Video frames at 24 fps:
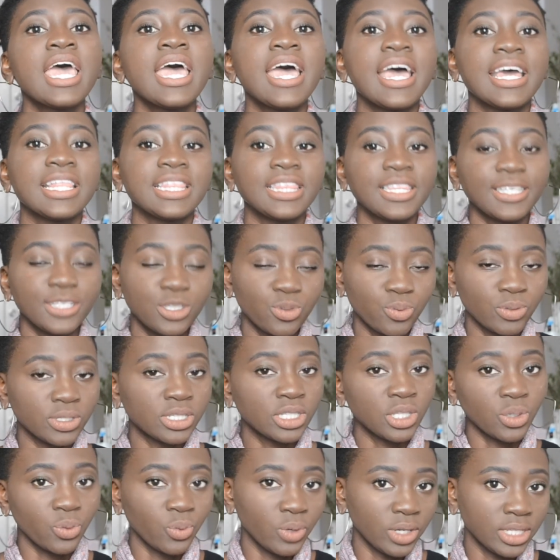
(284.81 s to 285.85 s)
and this was
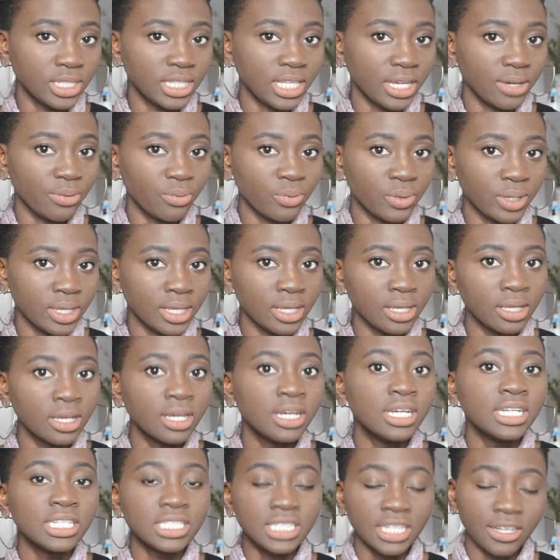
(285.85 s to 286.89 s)
the one that we
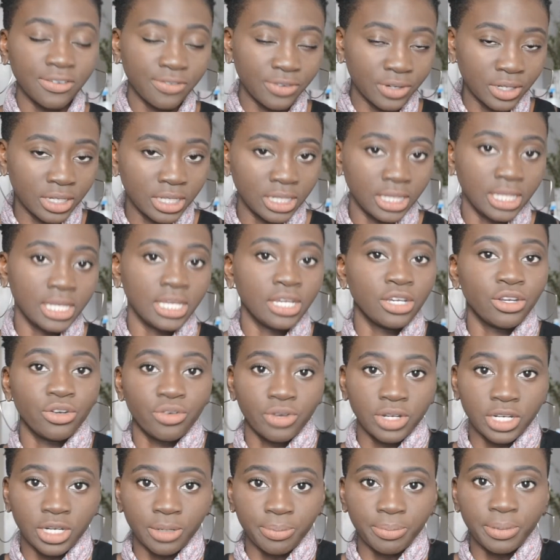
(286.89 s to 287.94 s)
definitely
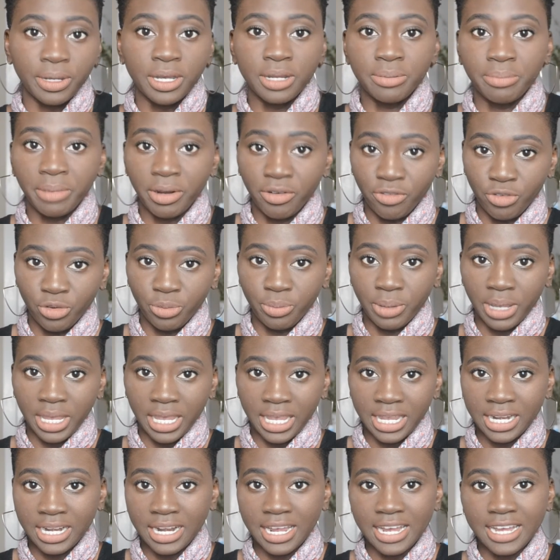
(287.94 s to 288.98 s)
agreed upon, my roommate
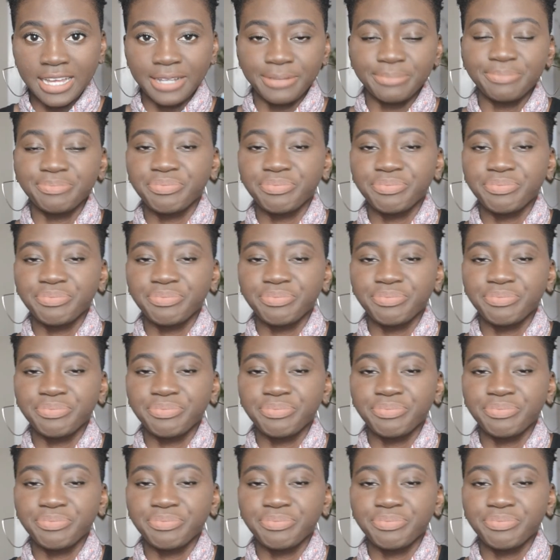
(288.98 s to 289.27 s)
and I.